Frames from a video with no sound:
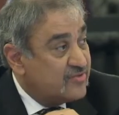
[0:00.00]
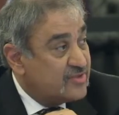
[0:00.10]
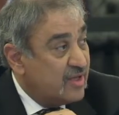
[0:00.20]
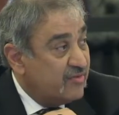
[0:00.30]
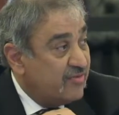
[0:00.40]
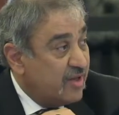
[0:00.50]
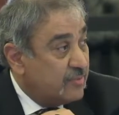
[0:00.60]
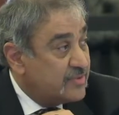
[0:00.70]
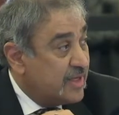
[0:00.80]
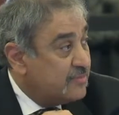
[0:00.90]
of
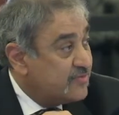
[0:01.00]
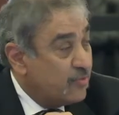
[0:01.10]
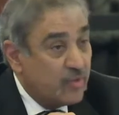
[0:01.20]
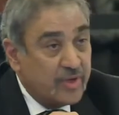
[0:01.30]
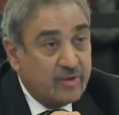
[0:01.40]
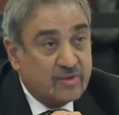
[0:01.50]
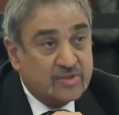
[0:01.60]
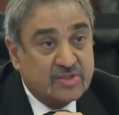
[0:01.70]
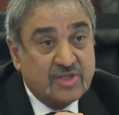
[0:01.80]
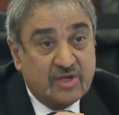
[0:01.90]
self-help times 4
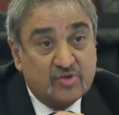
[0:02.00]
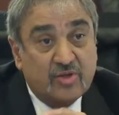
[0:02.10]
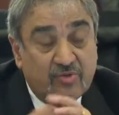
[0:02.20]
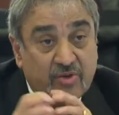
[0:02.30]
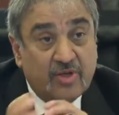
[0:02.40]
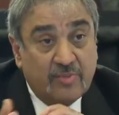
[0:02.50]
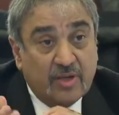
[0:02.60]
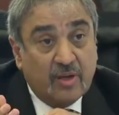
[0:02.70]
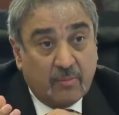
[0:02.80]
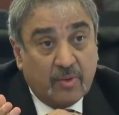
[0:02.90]
years is actually a really
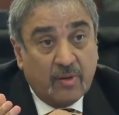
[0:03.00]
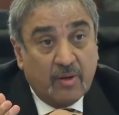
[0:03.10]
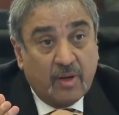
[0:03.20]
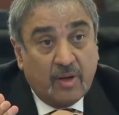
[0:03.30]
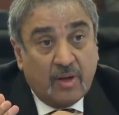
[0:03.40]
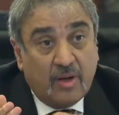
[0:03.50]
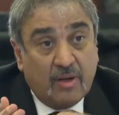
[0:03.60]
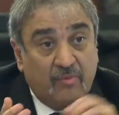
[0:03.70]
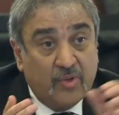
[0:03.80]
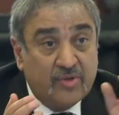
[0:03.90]
big number.
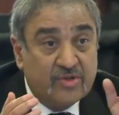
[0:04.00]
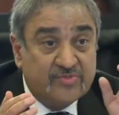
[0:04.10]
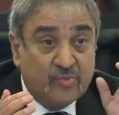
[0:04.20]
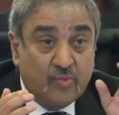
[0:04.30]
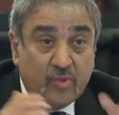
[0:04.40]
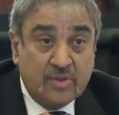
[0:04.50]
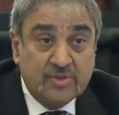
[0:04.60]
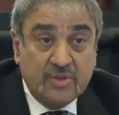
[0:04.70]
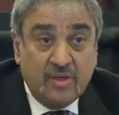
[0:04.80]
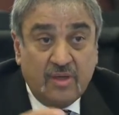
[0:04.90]
Whether it's through work
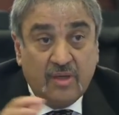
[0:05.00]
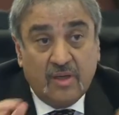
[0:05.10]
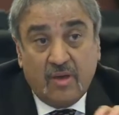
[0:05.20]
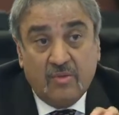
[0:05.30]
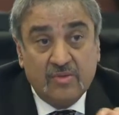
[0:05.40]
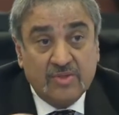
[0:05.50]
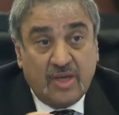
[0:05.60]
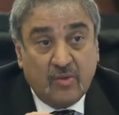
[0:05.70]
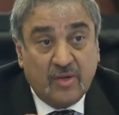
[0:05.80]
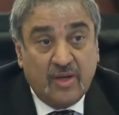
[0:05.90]
study, loans,
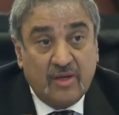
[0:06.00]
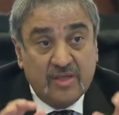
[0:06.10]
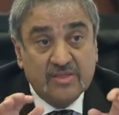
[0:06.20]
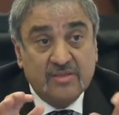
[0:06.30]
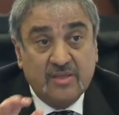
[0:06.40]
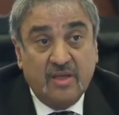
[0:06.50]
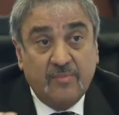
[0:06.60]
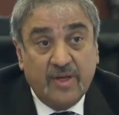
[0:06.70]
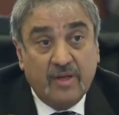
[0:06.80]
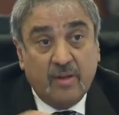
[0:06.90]
I don't care. It's still a
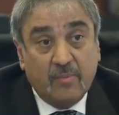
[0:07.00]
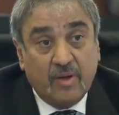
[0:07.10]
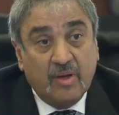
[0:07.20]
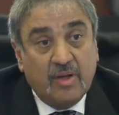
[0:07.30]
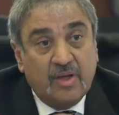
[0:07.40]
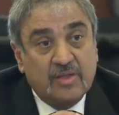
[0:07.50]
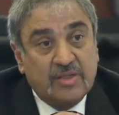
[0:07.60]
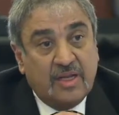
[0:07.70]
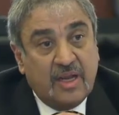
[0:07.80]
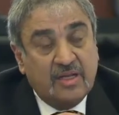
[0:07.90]
big number.
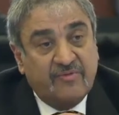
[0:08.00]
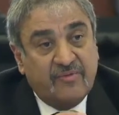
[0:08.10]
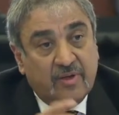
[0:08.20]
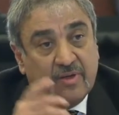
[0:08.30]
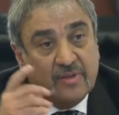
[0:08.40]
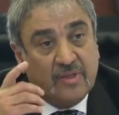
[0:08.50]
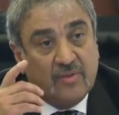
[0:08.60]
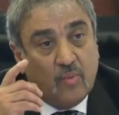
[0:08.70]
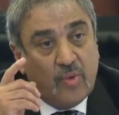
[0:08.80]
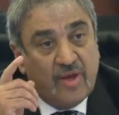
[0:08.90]
And I figured that
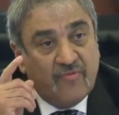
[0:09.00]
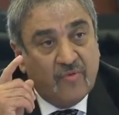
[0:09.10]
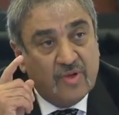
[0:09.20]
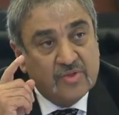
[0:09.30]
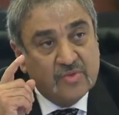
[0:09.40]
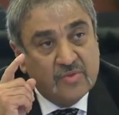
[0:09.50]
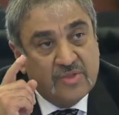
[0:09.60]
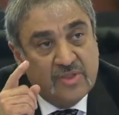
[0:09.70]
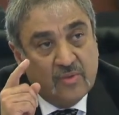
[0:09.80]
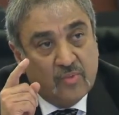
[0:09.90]
the way for us to
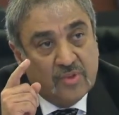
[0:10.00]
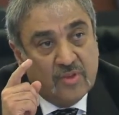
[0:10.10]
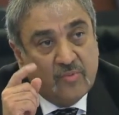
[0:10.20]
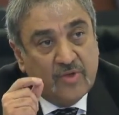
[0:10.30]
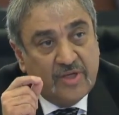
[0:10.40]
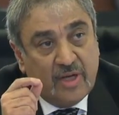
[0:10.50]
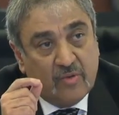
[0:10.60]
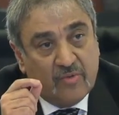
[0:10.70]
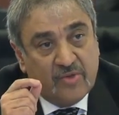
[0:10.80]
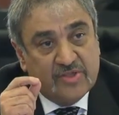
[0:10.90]
deal with community
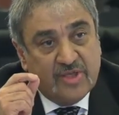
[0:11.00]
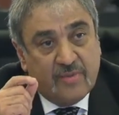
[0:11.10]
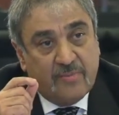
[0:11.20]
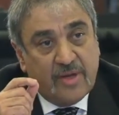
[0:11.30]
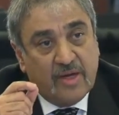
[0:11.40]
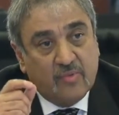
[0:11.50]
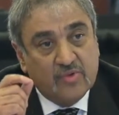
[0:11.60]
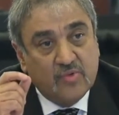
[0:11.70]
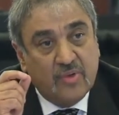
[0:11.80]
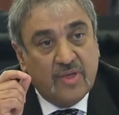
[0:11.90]
outreach and impact
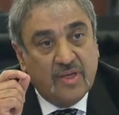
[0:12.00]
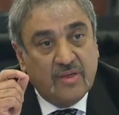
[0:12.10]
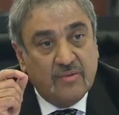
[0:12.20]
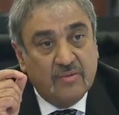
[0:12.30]
was to get